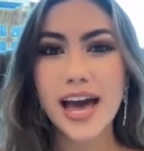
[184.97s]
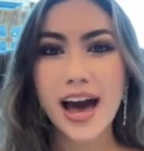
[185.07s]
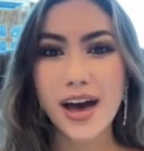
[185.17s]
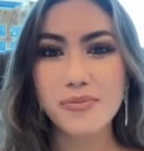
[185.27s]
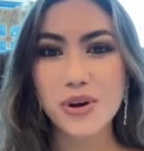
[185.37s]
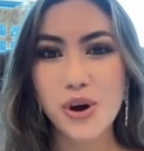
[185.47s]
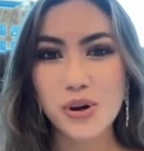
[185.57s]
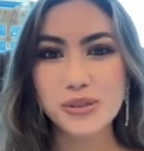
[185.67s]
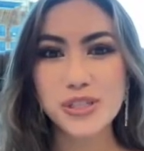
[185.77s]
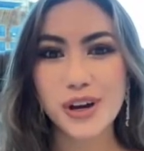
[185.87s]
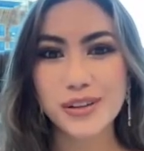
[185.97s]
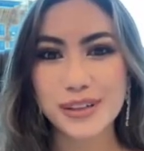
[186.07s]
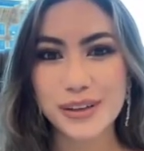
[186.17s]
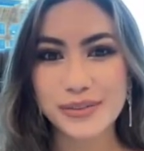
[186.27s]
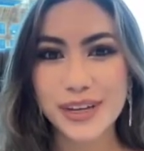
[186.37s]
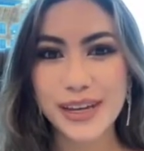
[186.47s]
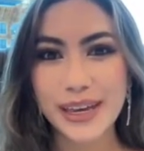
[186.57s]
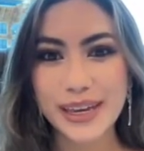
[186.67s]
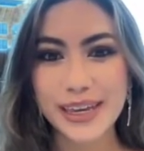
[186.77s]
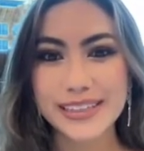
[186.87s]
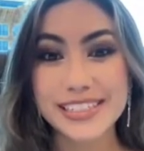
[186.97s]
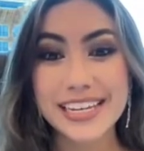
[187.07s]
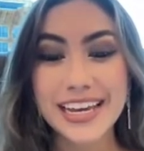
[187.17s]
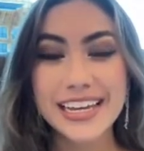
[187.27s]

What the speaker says: I'm your host, Olivia Higgins.